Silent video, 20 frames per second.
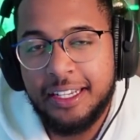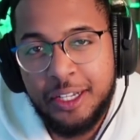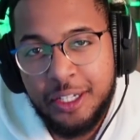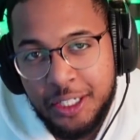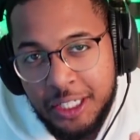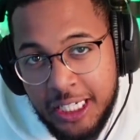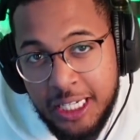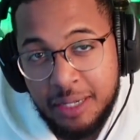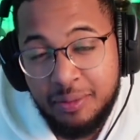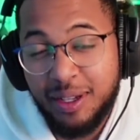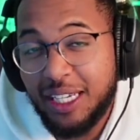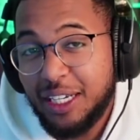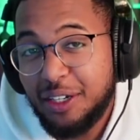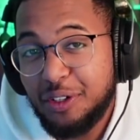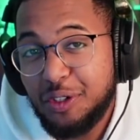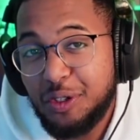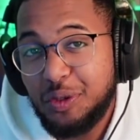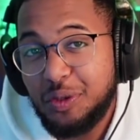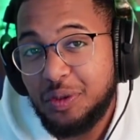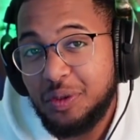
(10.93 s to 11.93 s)
Shiba
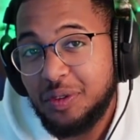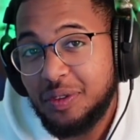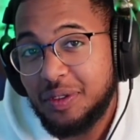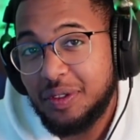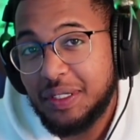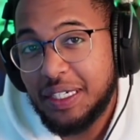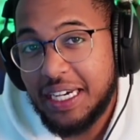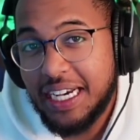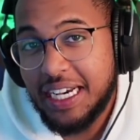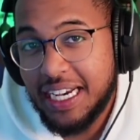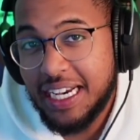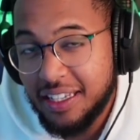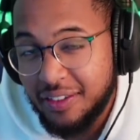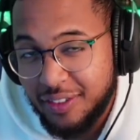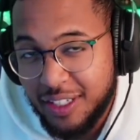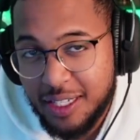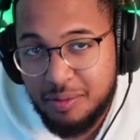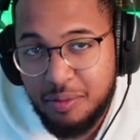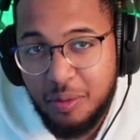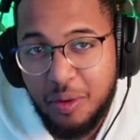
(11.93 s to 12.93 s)
Inu, as
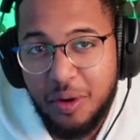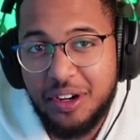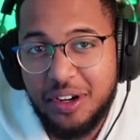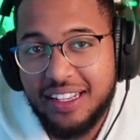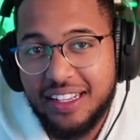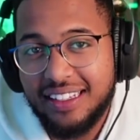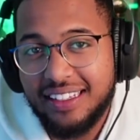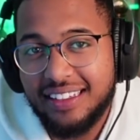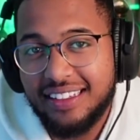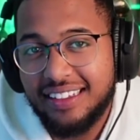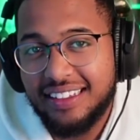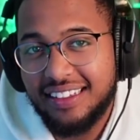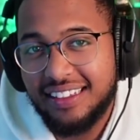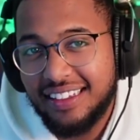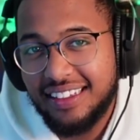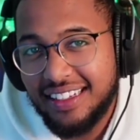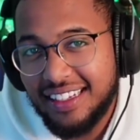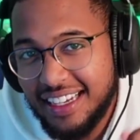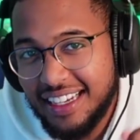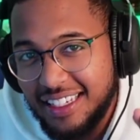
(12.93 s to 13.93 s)
of this morning,
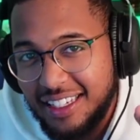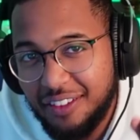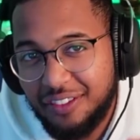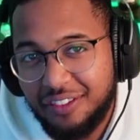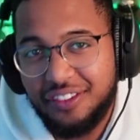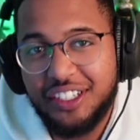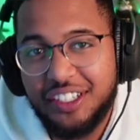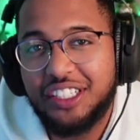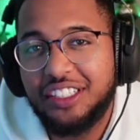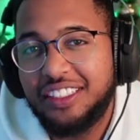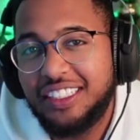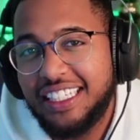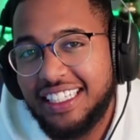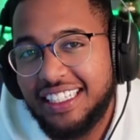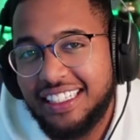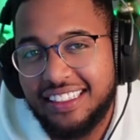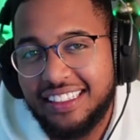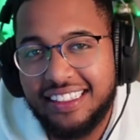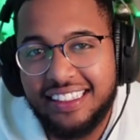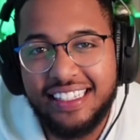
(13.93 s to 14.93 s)
is
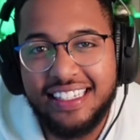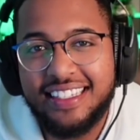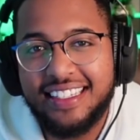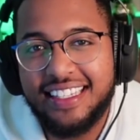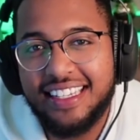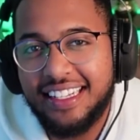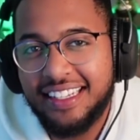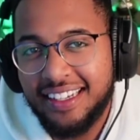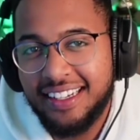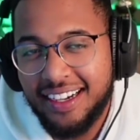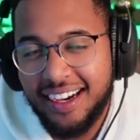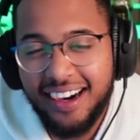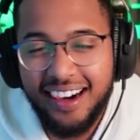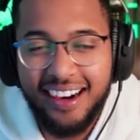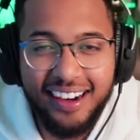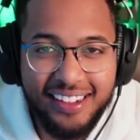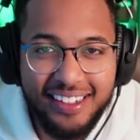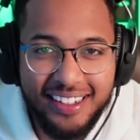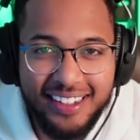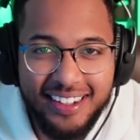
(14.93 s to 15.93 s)
officially listed
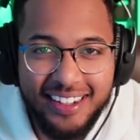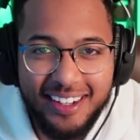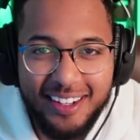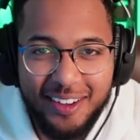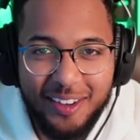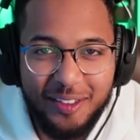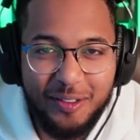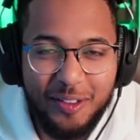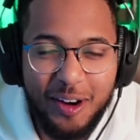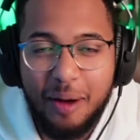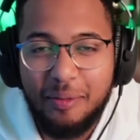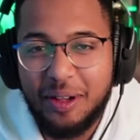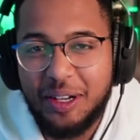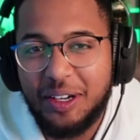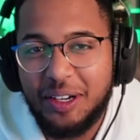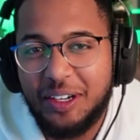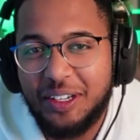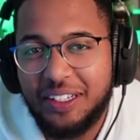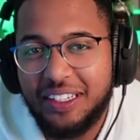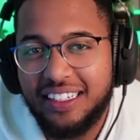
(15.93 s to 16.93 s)
on
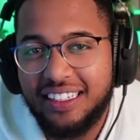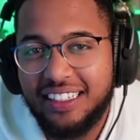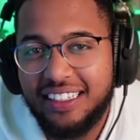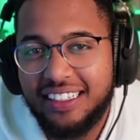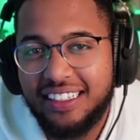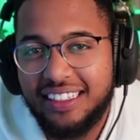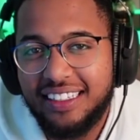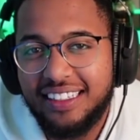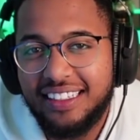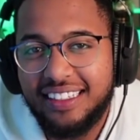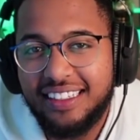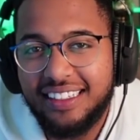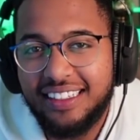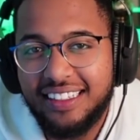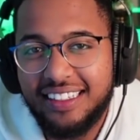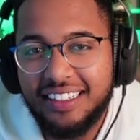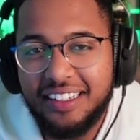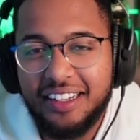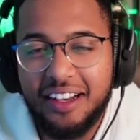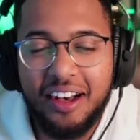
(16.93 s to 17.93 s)
Robinhood.
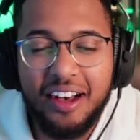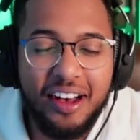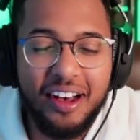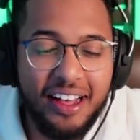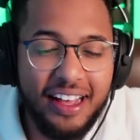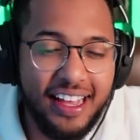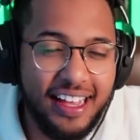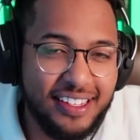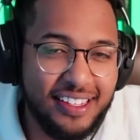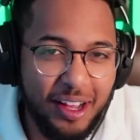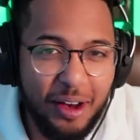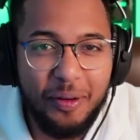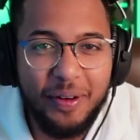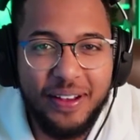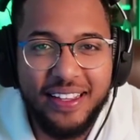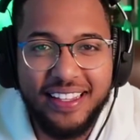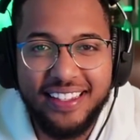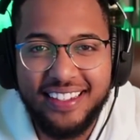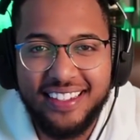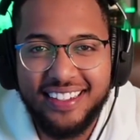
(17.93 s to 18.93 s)
As
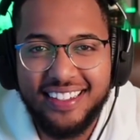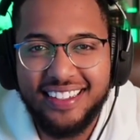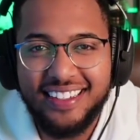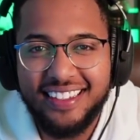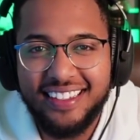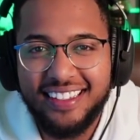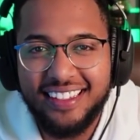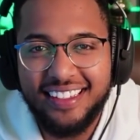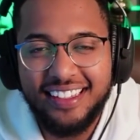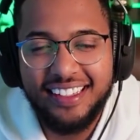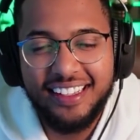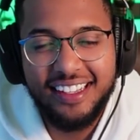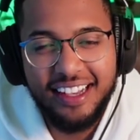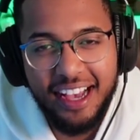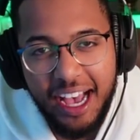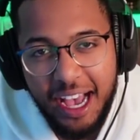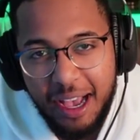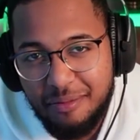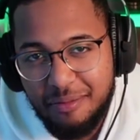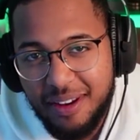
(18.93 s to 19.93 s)
always,
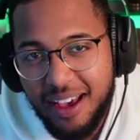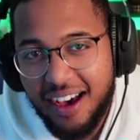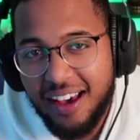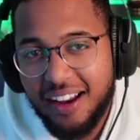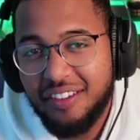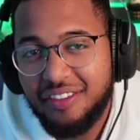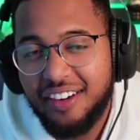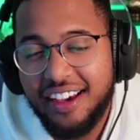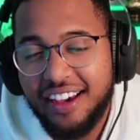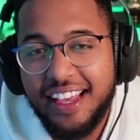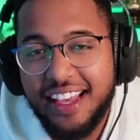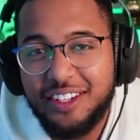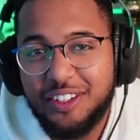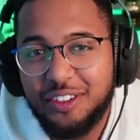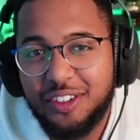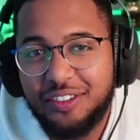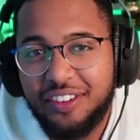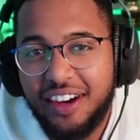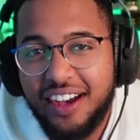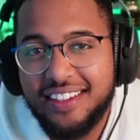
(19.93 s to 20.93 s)
I'm not a
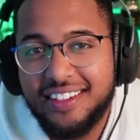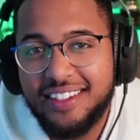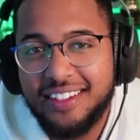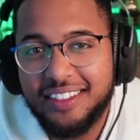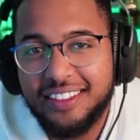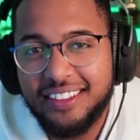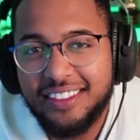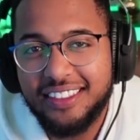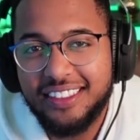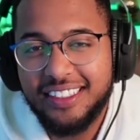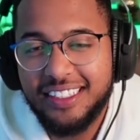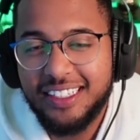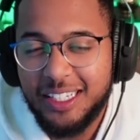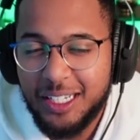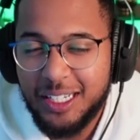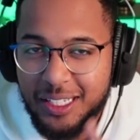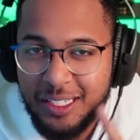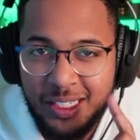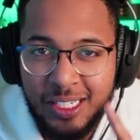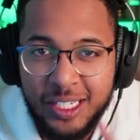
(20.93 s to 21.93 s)
financial advisor,
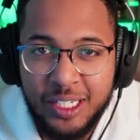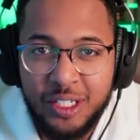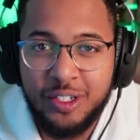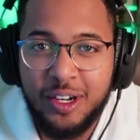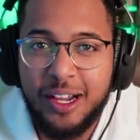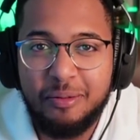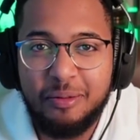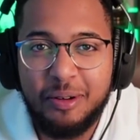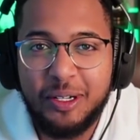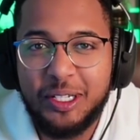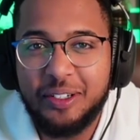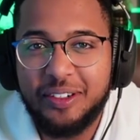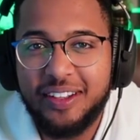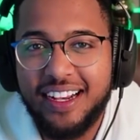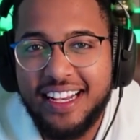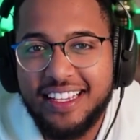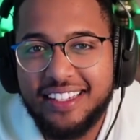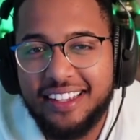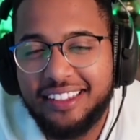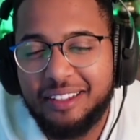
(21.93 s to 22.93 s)
just trying to put you
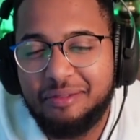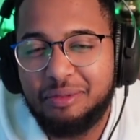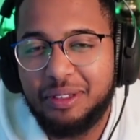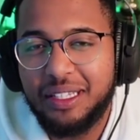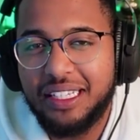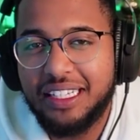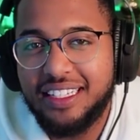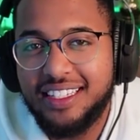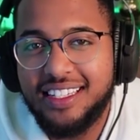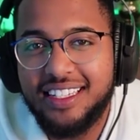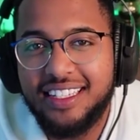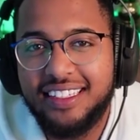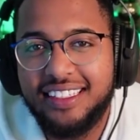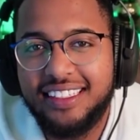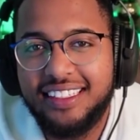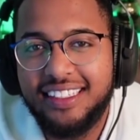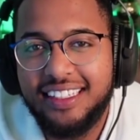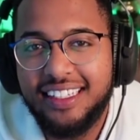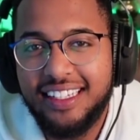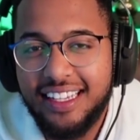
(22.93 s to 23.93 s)
guys on the plays.
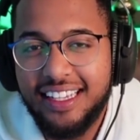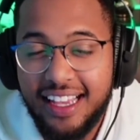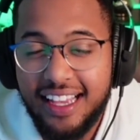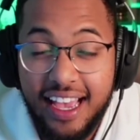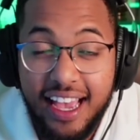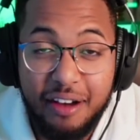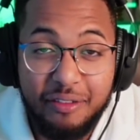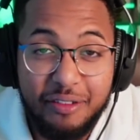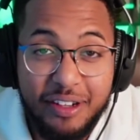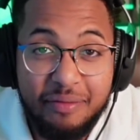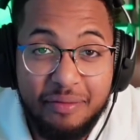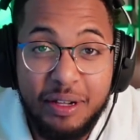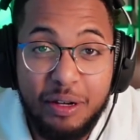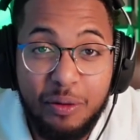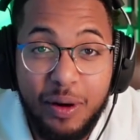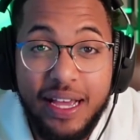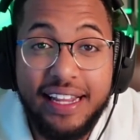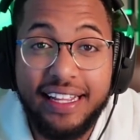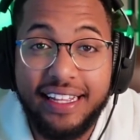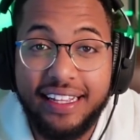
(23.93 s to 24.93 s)
We have
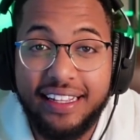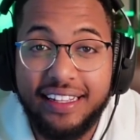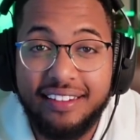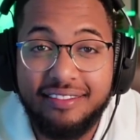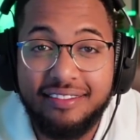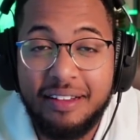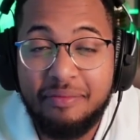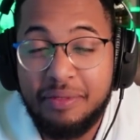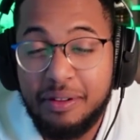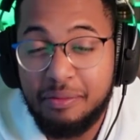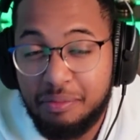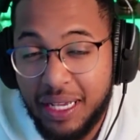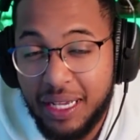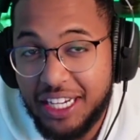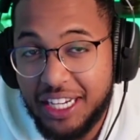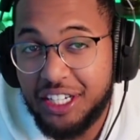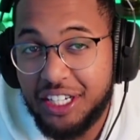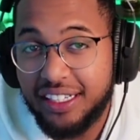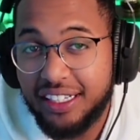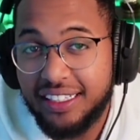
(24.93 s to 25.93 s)
been waiting. We have been
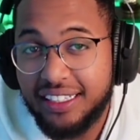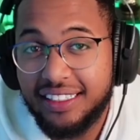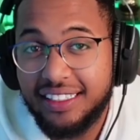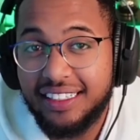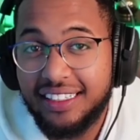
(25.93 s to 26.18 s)
patient.